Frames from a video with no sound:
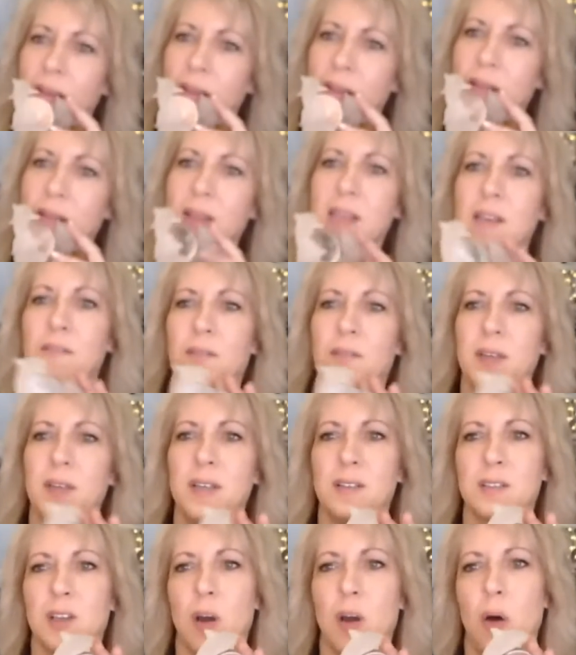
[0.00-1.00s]
See, it
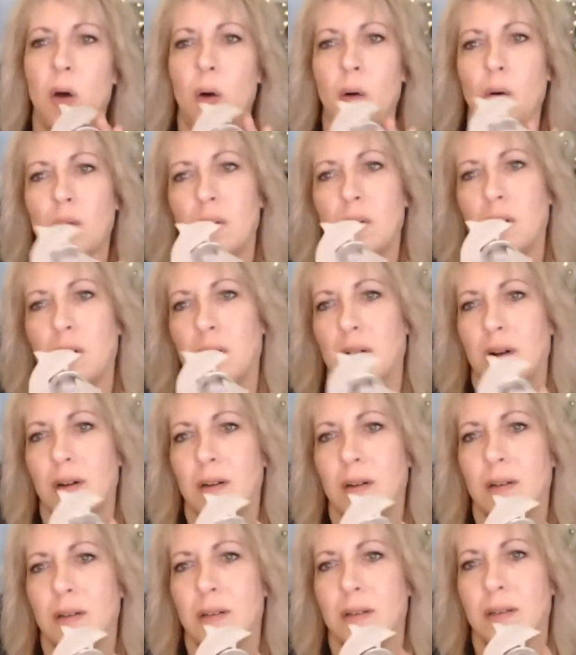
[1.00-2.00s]
feels colder
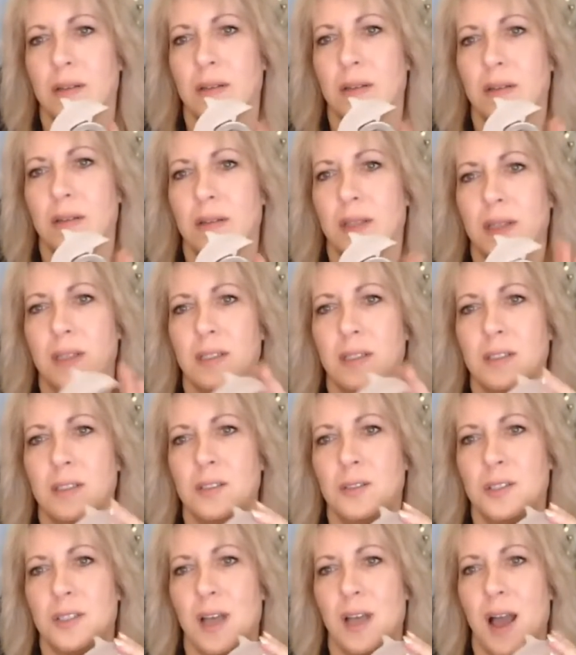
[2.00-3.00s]
than the
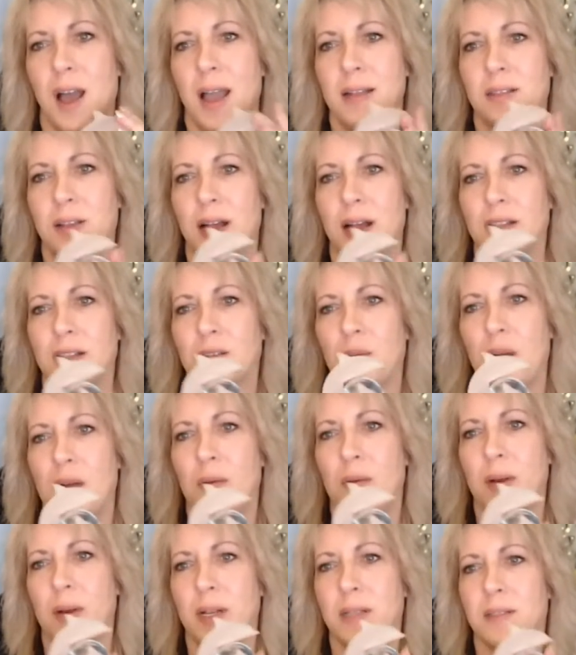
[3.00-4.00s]
lucite, so that's why
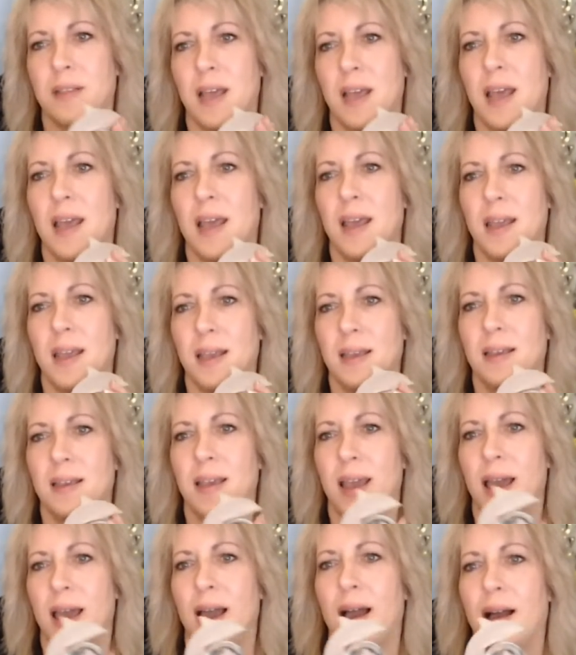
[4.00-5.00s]
I want to say,
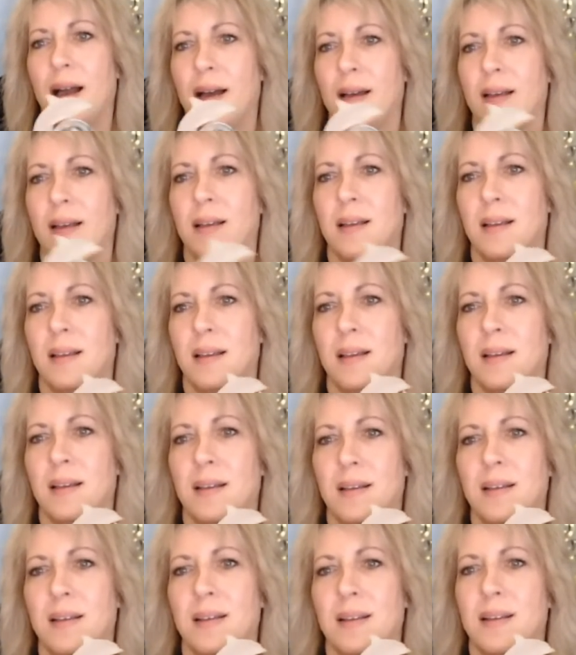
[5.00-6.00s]
yeah,
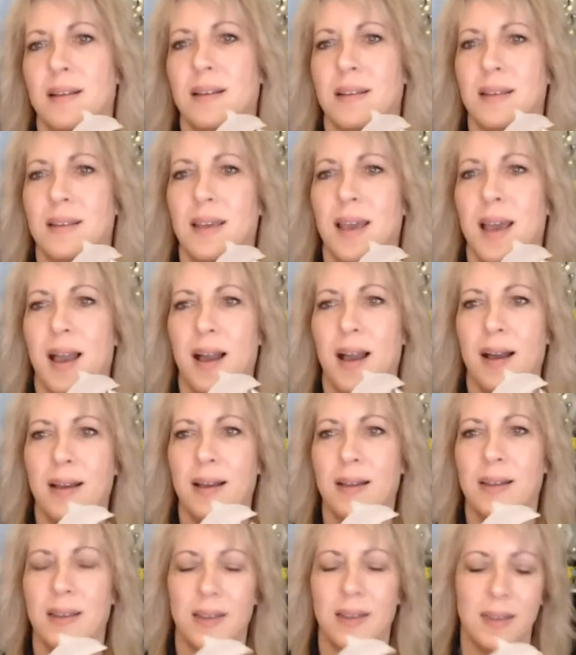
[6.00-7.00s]
yeah.
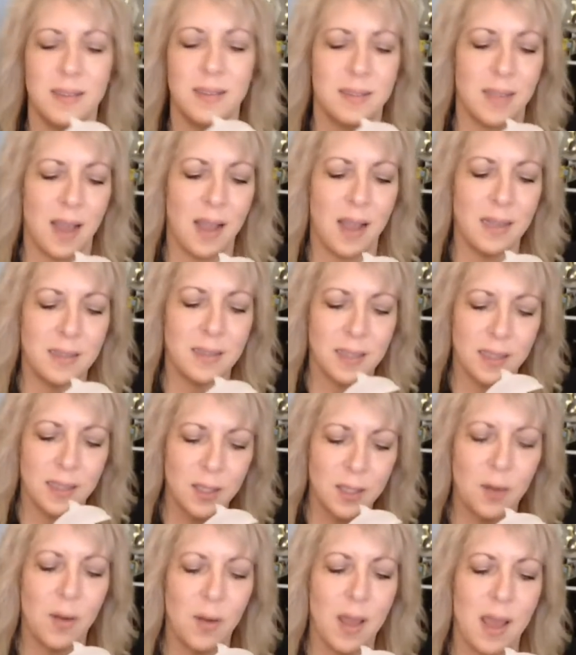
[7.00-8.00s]
It's it's a
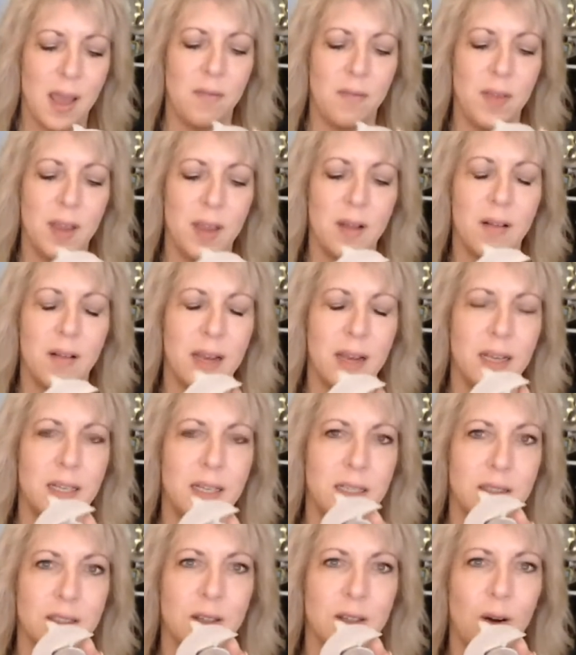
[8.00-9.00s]
little heavier and it
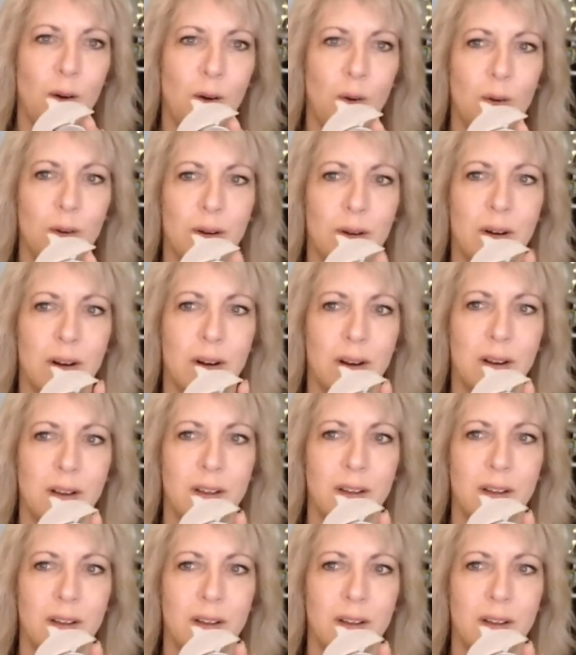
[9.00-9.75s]
is colder,